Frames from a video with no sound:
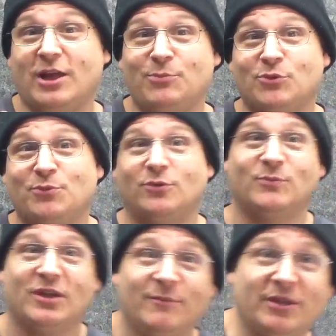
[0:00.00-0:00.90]
I'll help you with the
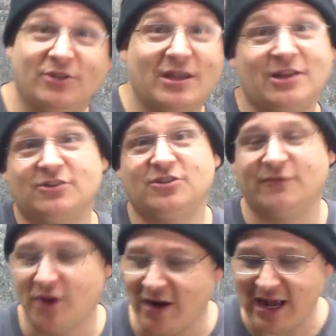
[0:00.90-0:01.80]
pool. But you got a good
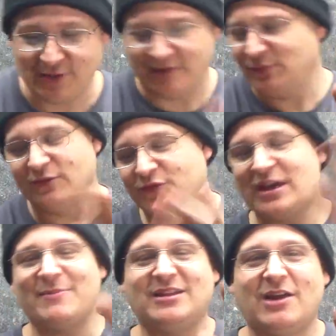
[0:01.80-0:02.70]
stuff. All right. Anyway,
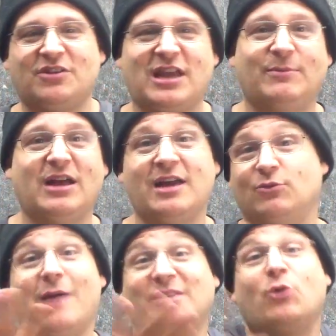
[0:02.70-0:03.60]
forget about Larry the Cable
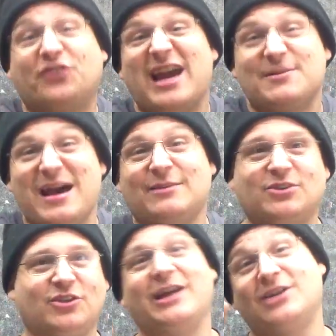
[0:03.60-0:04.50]
Guy. No, I mean don't forget about
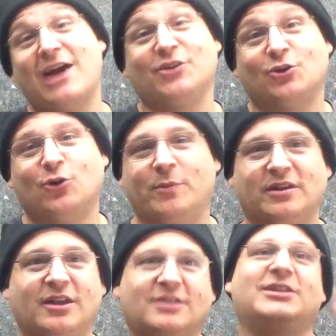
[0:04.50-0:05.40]
him because like Larry, you're cool.
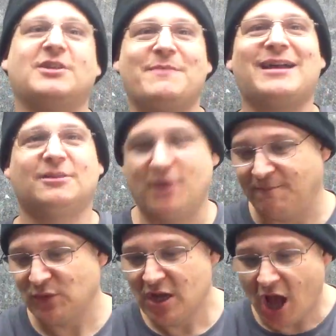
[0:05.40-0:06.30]
But let's get back to the
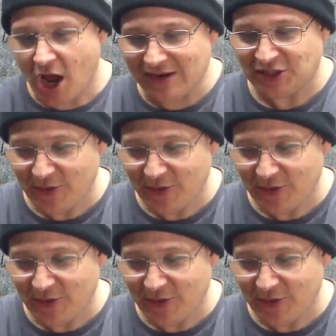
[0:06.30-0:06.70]
pump. All right.